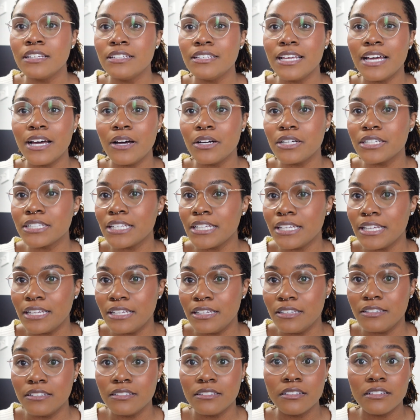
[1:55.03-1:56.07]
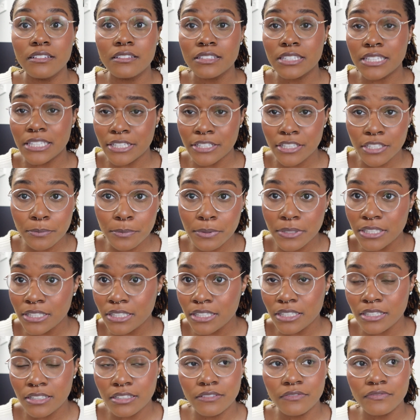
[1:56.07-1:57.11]
Now, again,
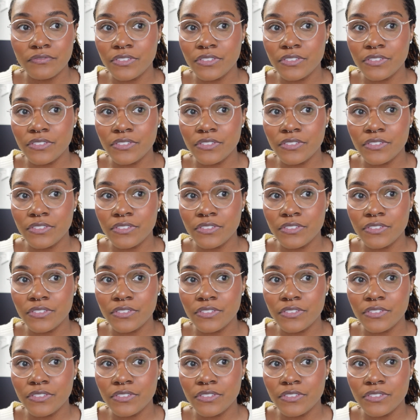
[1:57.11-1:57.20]
therapy